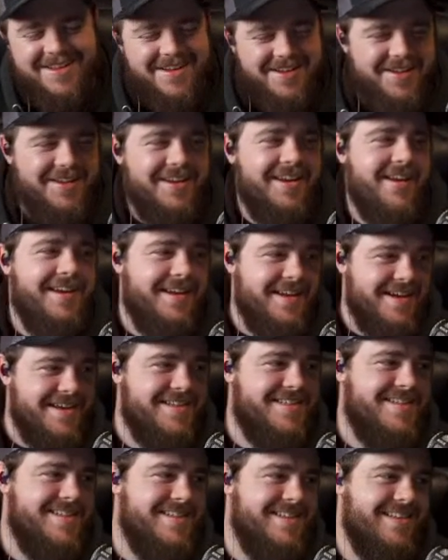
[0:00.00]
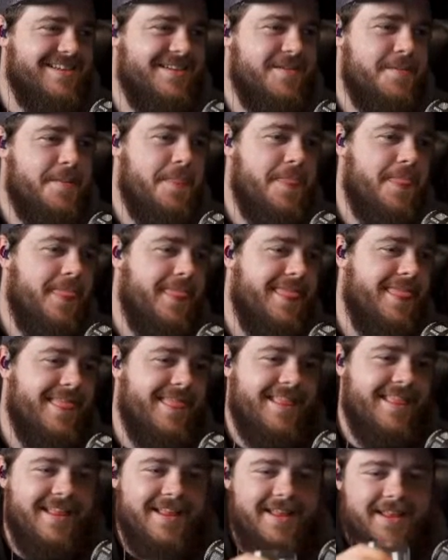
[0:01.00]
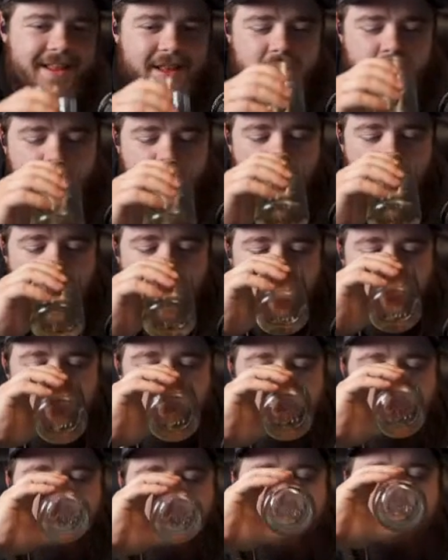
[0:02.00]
Like I forgot it was in there. I was like practicing the